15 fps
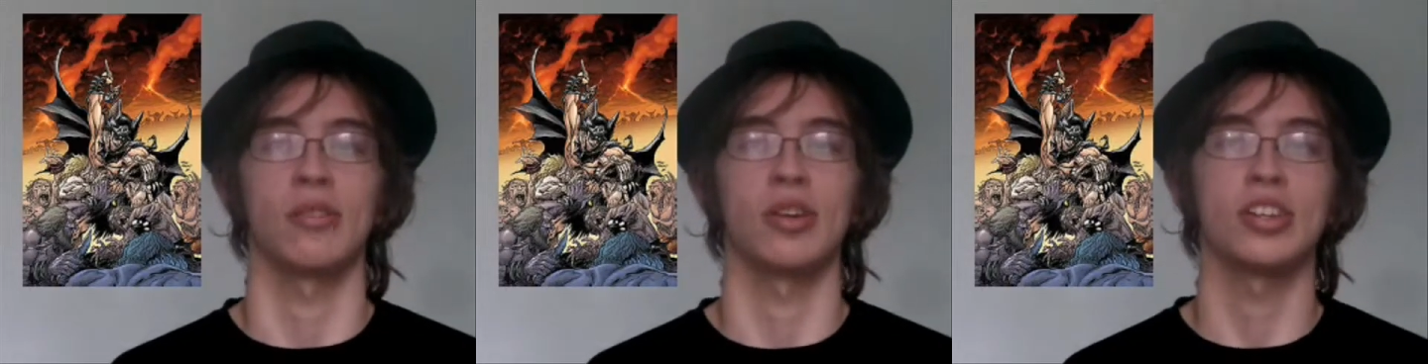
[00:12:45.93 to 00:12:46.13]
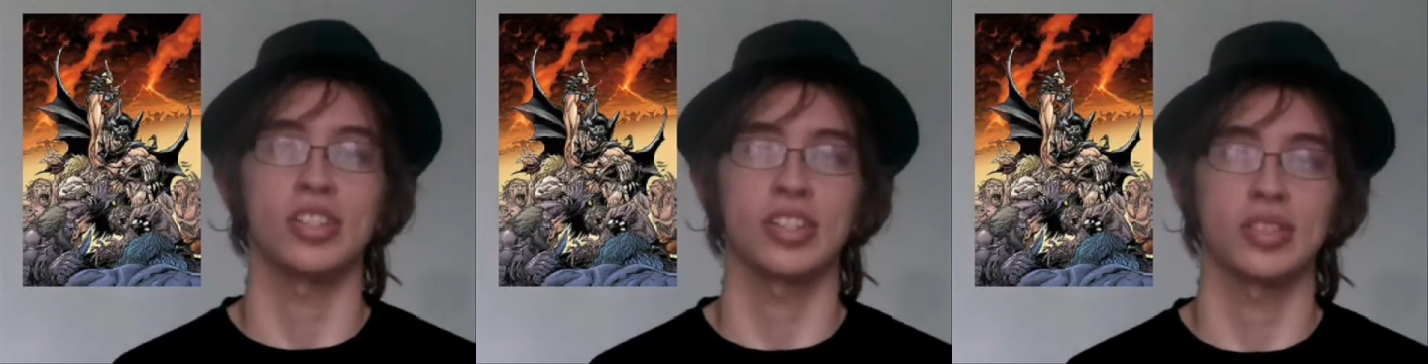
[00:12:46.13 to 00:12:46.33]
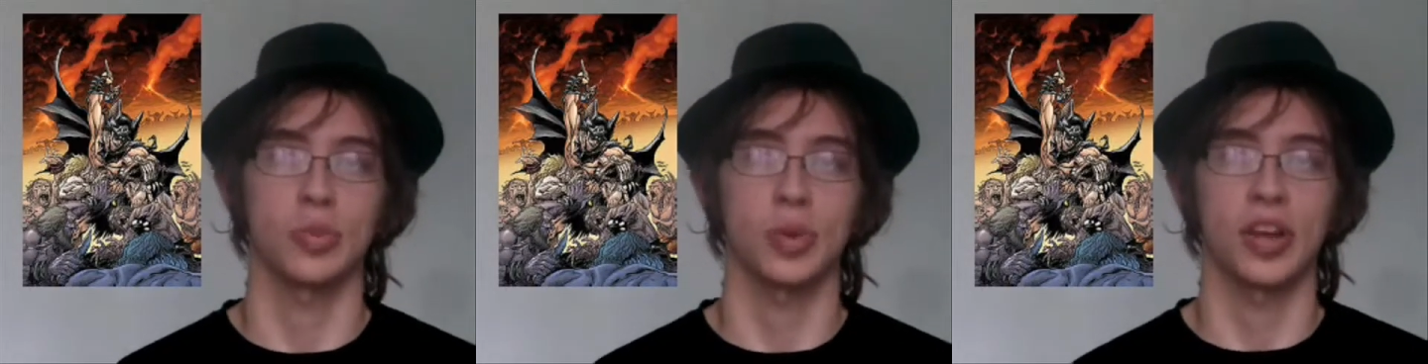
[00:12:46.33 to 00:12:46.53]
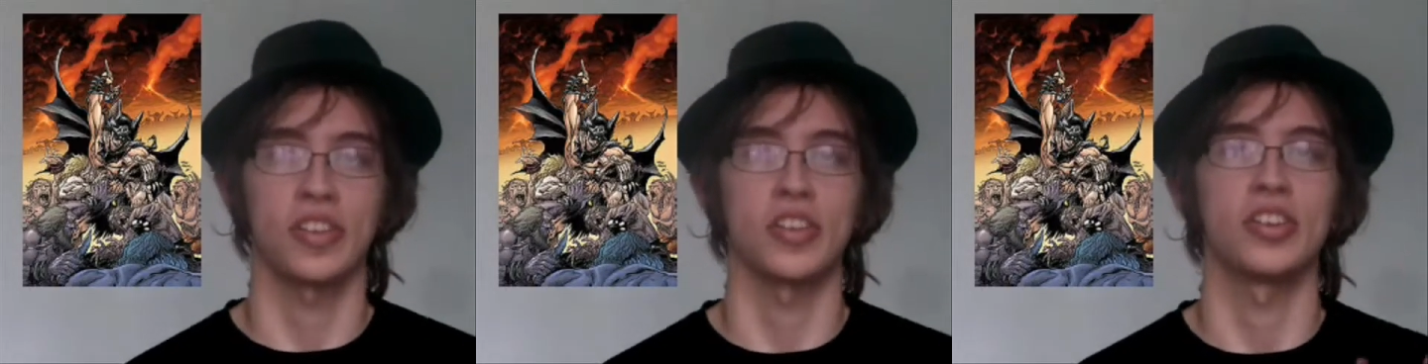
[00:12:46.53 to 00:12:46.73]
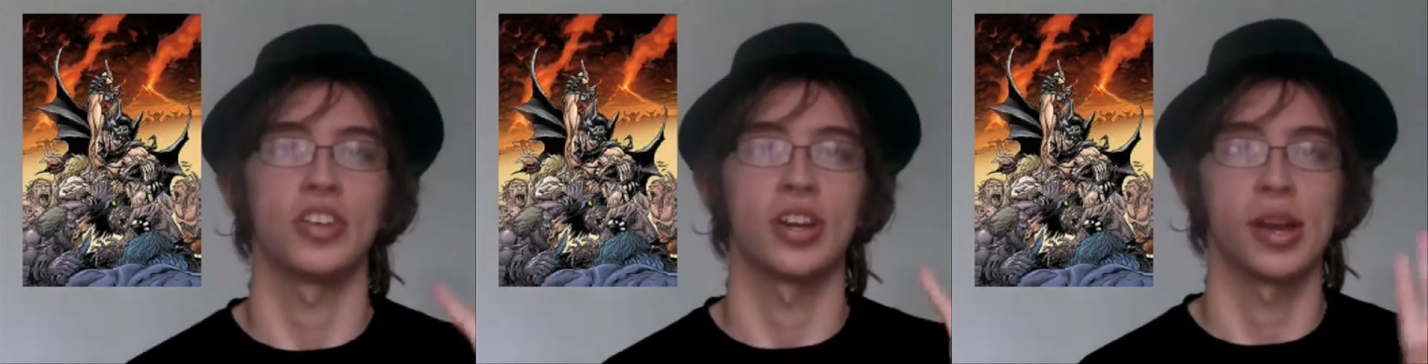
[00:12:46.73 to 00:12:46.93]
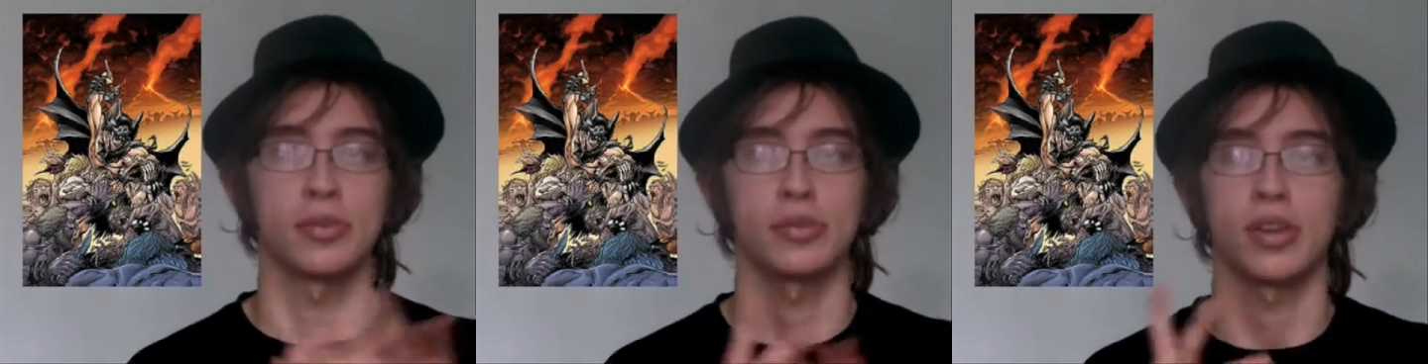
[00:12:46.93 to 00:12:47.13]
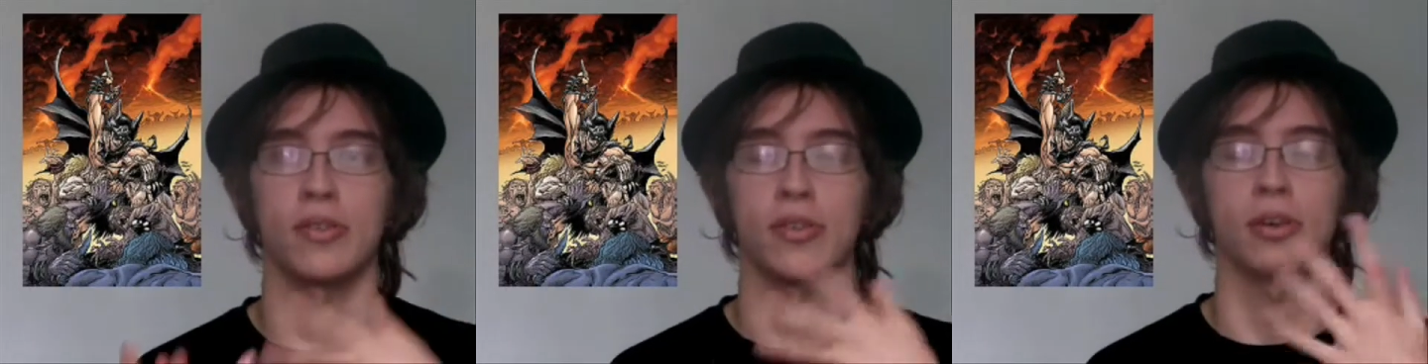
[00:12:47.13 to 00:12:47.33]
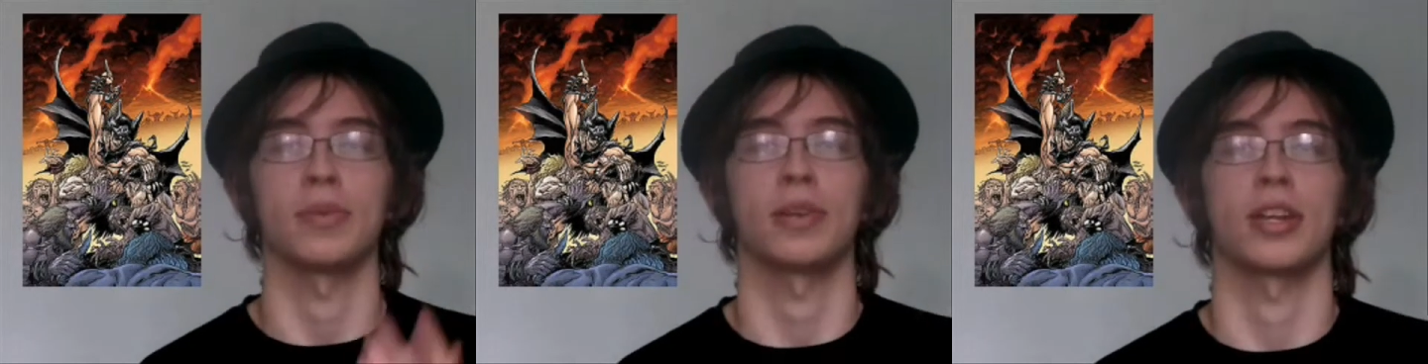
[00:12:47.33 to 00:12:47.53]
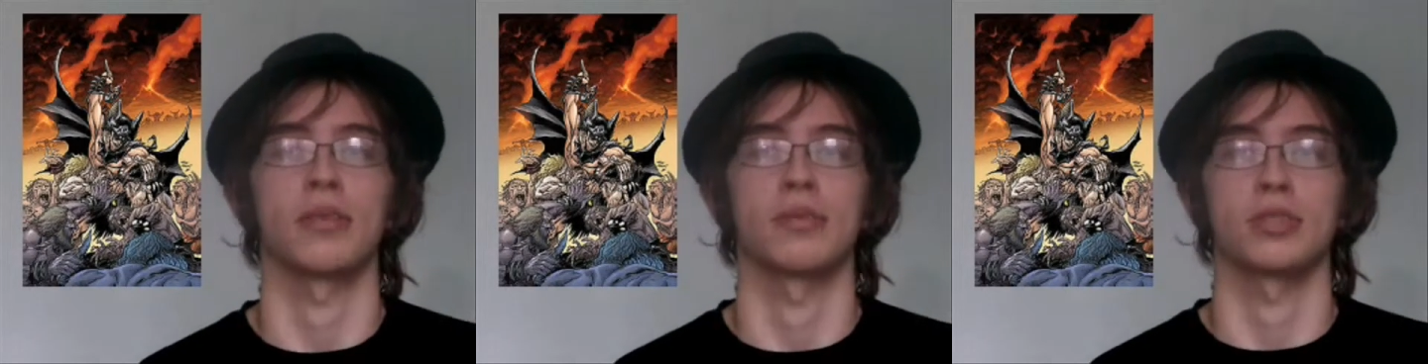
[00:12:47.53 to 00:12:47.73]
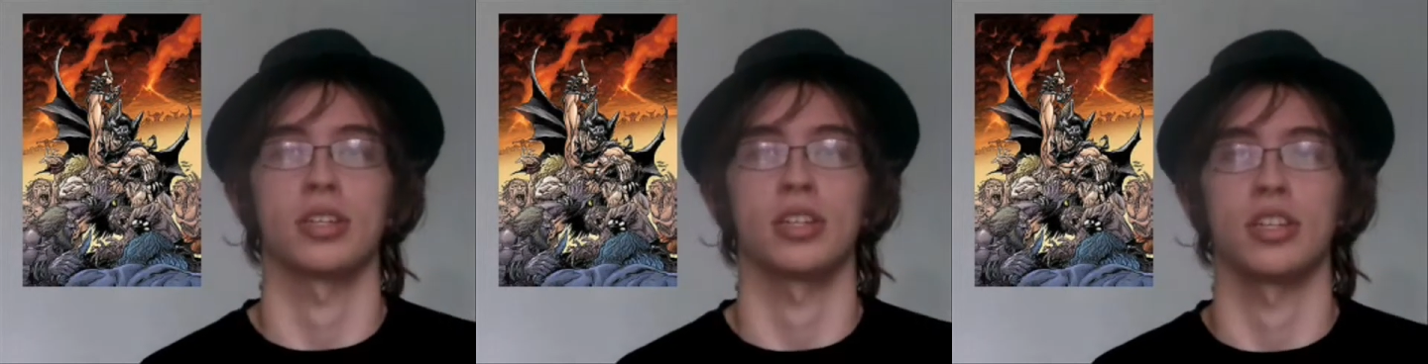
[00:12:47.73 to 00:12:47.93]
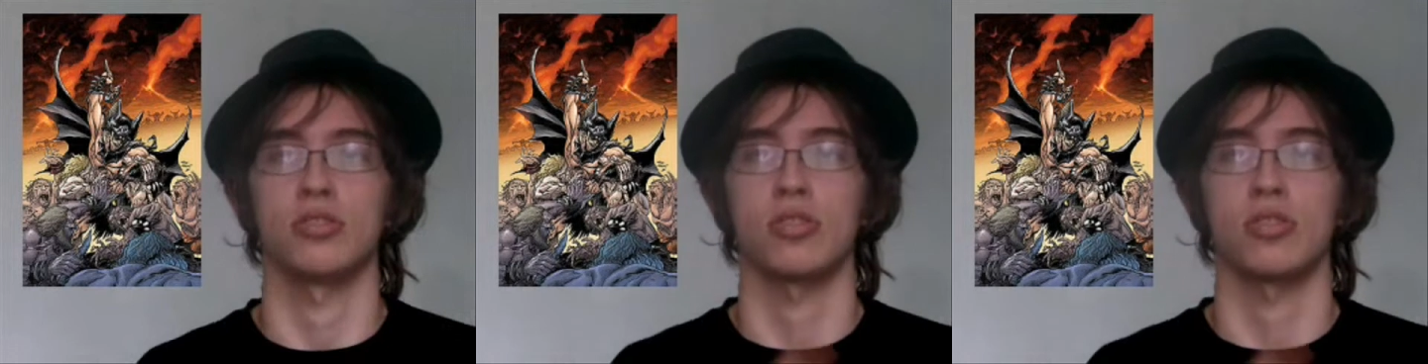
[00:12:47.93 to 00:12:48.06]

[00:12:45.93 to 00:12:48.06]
which is where the time travel element comes in.